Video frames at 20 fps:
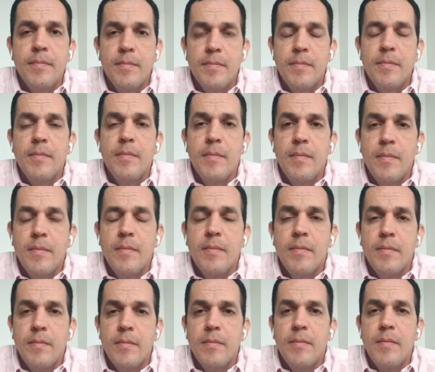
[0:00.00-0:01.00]

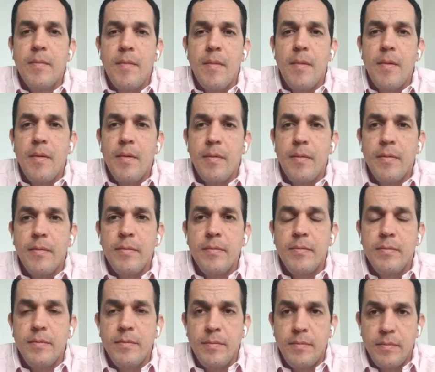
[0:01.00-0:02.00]

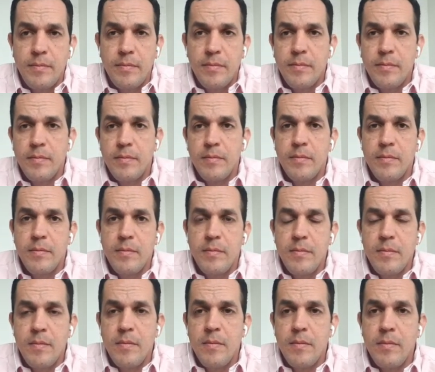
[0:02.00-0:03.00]

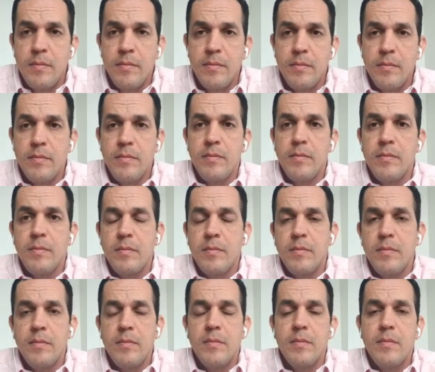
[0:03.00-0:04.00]

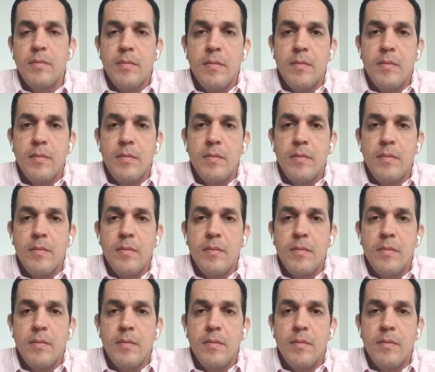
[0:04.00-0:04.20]
[no speech]